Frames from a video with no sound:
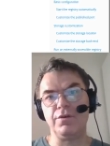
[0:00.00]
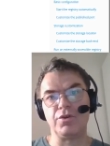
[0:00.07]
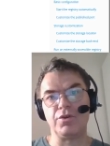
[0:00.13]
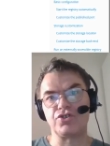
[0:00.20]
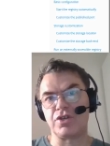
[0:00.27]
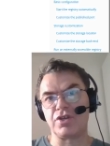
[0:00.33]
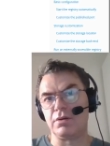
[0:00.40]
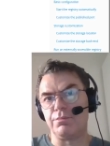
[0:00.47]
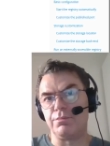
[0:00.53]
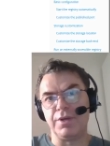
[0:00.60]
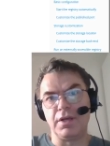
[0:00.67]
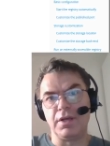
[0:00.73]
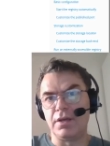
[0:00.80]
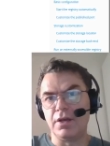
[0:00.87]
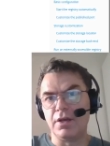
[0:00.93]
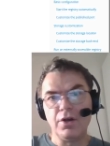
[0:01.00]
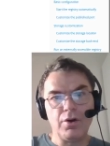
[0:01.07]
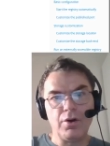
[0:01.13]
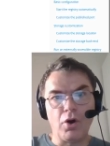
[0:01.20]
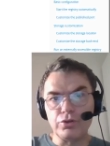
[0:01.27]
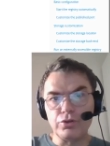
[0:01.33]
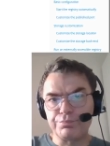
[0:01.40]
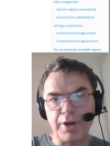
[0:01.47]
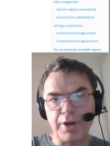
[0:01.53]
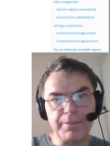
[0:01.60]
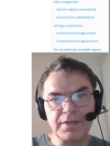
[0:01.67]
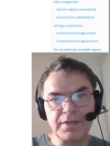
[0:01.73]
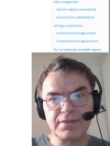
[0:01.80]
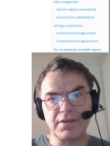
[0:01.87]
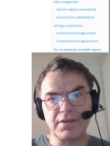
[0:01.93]
which can be
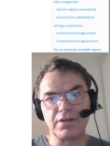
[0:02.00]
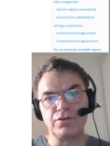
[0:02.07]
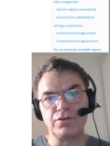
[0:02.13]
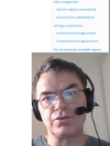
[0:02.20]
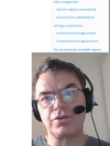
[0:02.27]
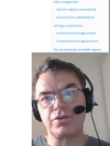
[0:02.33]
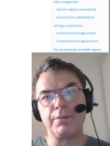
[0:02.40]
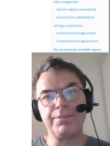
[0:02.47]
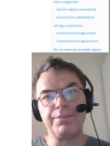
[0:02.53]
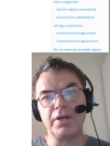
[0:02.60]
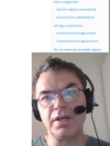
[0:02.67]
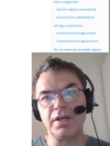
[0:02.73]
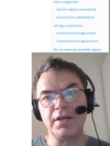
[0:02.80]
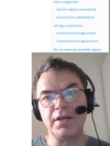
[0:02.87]
on-premise in your company,